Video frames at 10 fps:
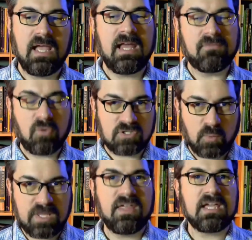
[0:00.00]
And of course,
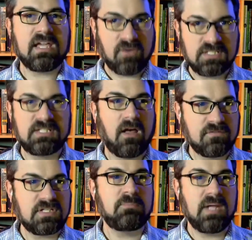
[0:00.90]
we think of
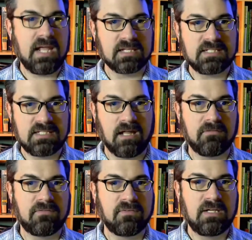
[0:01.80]
ourselves as being a
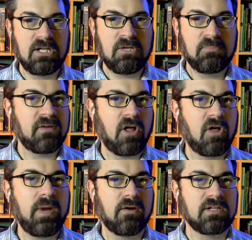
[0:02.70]
self, but if
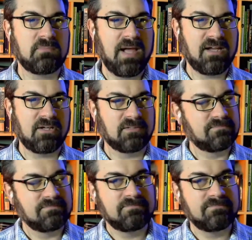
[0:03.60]
all we are is matter,